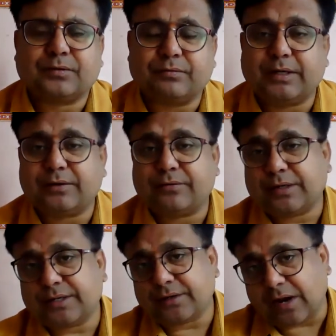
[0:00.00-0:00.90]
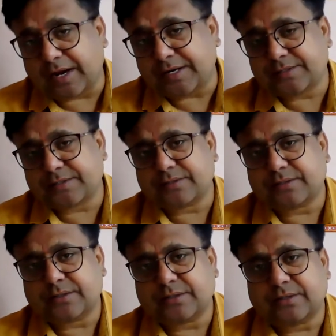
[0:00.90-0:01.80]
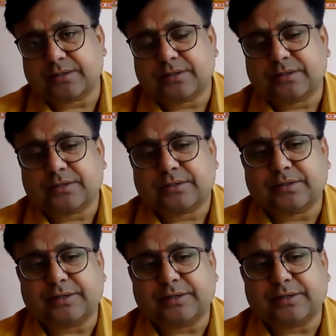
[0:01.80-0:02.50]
whenever he writes the